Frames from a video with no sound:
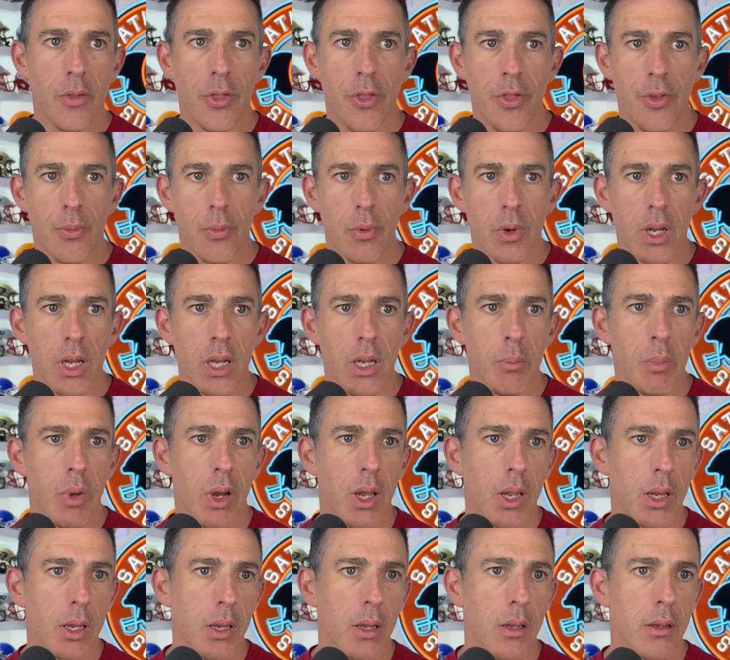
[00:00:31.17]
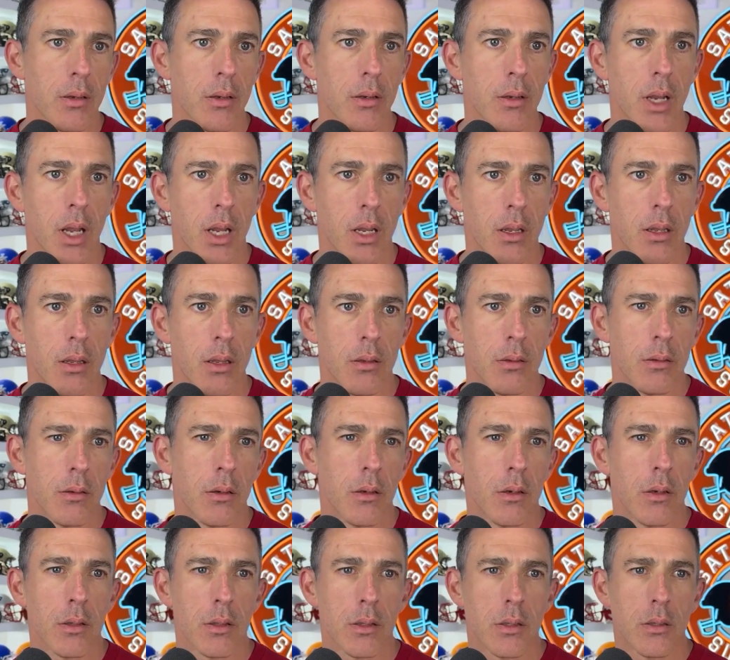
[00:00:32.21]
3 by Nick
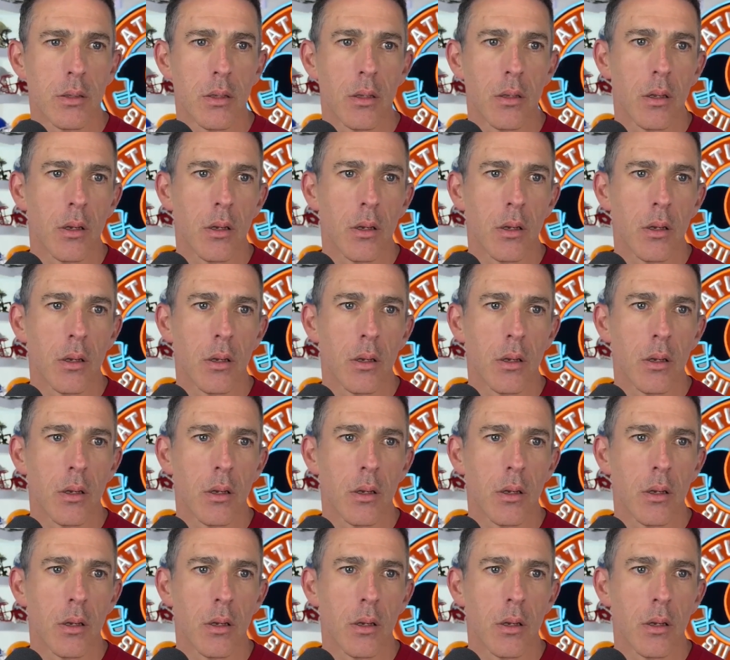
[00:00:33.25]
Kosko.